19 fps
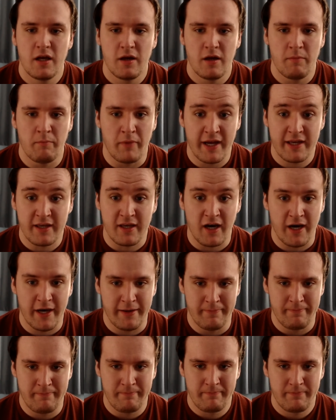my God,
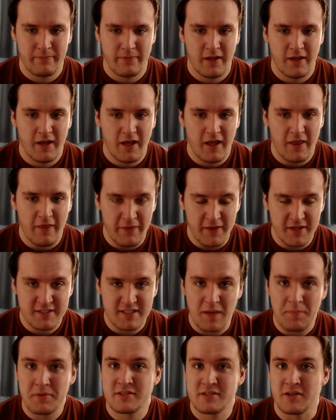this
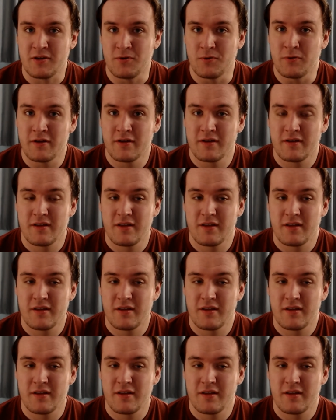episode,